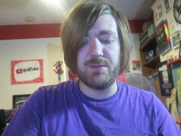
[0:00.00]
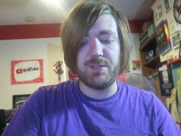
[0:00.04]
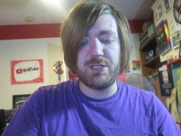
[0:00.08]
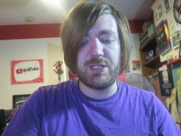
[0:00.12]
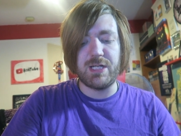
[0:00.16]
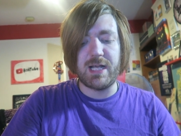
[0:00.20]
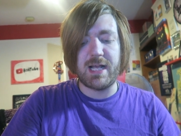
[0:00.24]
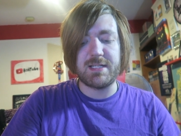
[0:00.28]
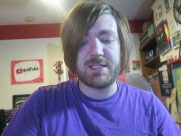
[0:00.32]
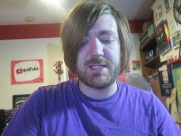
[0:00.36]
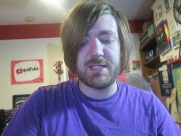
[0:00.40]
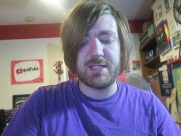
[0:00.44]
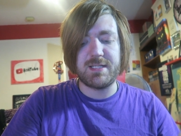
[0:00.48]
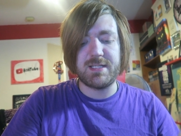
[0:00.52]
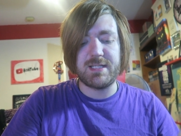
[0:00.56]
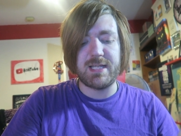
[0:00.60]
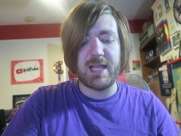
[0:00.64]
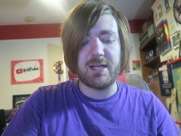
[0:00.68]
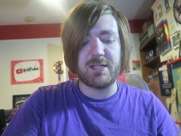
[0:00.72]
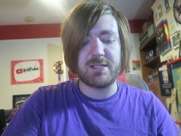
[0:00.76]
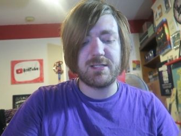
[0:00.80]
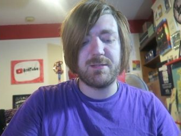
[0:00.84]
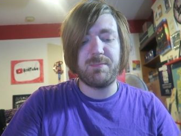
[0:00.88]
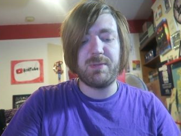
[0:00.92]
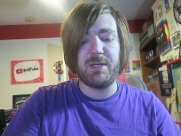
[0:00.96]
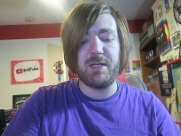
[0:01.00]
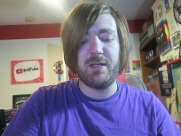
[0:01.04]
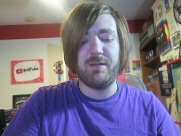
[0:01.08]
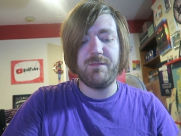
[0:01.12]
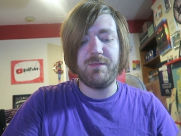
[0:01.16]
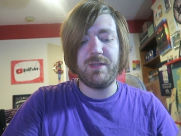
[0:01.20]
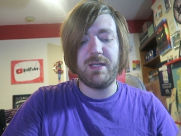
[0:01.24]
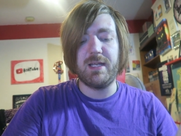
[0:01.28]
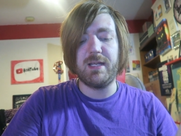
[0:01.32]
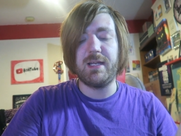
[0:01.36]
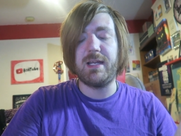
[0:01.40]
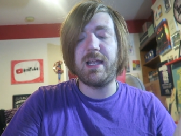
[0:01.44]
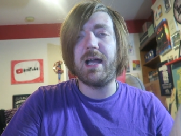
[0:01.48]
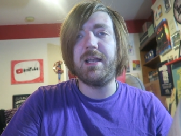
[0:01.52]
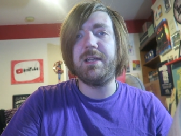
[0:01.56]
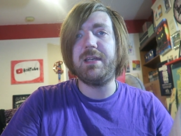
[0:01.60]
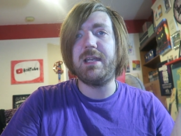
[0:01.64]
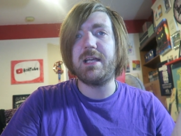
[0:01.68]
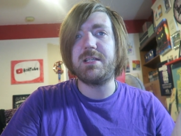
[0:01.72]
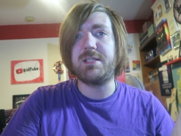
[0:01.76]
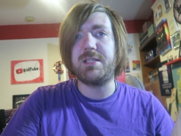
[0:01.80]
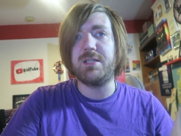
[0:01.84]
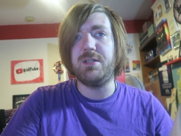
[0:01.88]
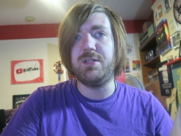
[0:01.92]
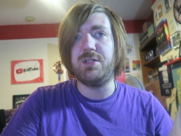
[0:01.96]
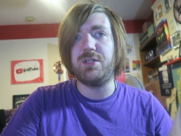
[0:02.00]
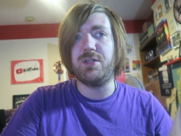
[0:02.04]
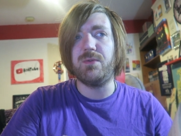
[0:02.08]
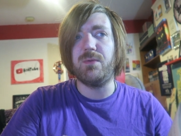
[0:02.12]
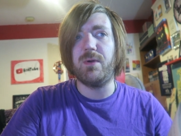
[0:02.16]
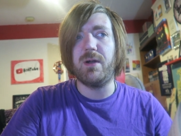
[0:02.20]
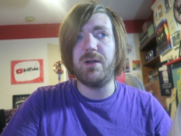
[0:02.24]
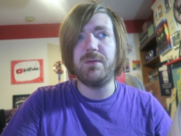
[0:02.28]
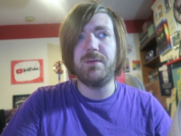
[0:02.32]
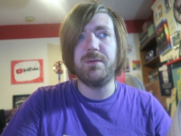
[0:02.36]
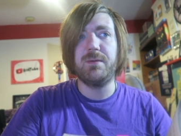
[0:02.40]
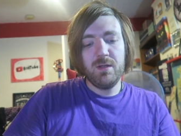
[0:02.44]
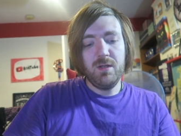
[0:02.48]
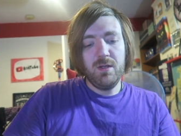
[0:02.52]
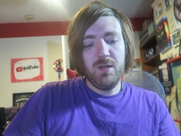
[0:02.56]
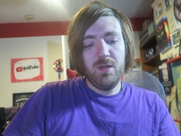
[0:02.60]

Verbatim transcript: jazz and sex appeal of the incandescent duo.